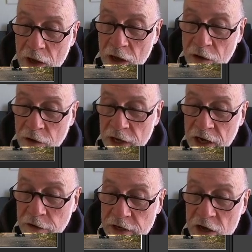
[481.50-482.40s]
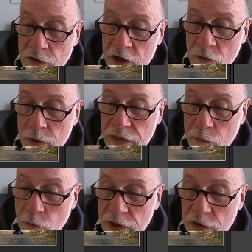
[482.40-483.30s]
and here down here
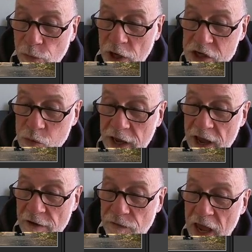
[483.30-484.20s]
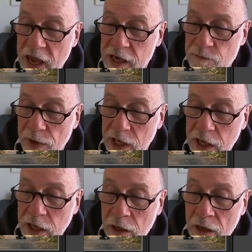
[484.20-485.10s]
with the brush we have A and
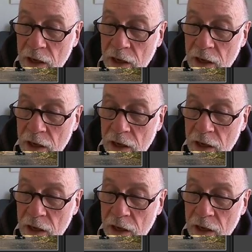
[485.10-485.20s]
B.